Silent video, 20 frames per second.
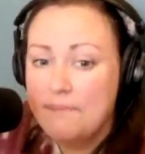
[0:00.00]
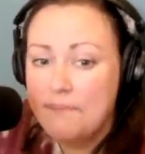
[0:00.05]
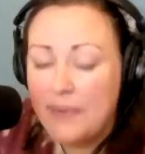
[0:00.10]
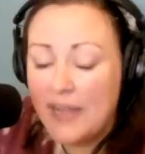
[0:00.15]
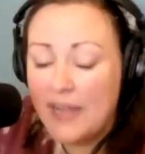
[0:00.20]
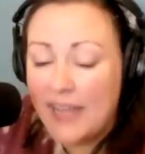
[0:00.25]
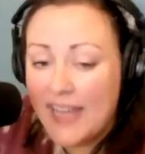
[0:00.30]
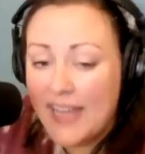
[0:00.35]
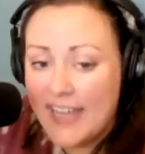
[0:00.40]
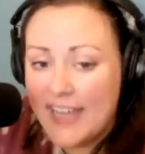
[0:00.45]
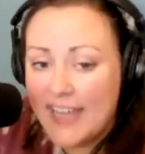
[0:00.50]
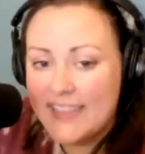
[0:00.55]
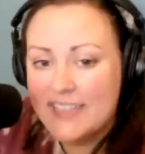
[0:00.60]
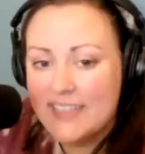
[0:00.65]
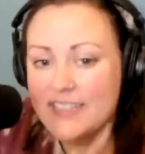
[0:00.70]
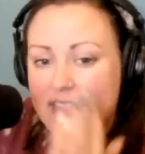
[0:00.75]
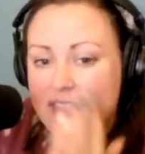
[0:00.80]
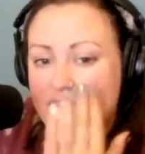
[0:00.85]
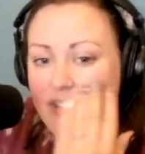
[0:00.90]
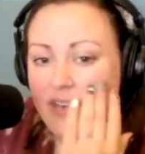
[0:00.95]
But
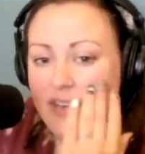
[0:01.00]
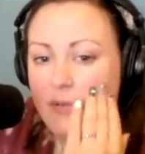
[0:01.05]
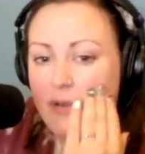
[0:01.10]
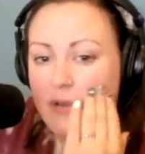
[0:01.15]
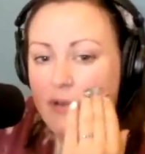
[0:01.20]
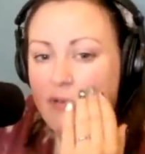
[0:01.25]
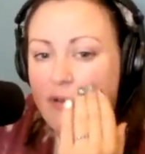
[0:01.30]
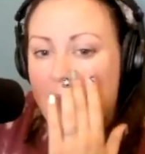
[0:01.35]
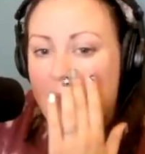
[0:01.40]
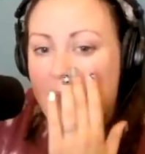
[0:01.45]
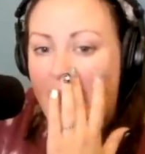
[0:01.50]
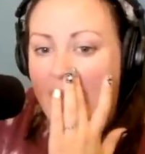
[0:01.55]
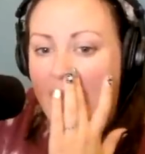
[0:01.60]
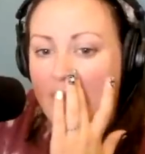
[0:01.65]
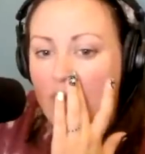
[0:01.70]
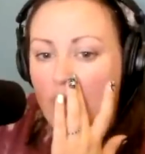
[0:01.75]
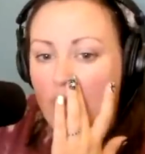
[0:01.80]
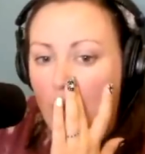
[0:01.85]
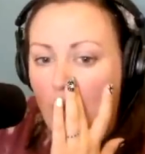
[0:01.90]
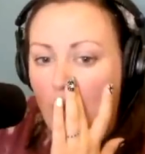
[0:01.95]
this theory would
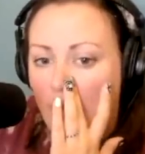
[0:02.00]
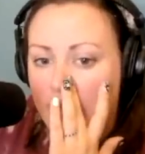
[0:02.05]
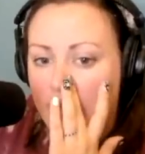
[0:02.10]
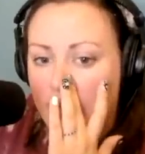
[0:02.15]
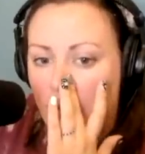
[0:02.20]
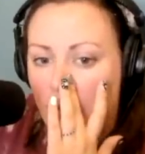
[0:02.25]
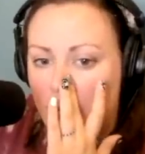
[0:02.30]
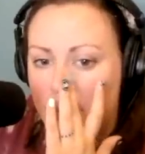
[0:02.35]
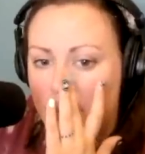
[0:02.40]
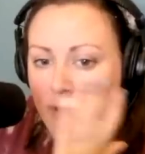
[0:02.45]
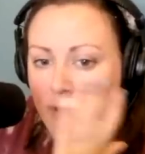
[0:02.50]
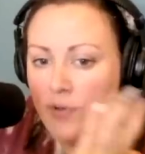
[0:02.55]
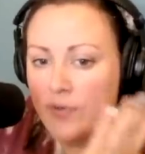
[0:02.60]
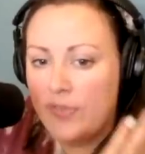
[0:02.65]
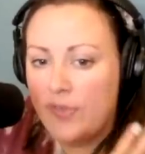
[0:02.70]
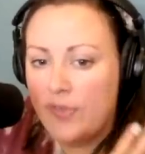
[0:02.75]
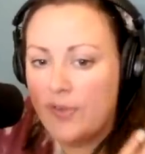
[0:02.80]
require one or both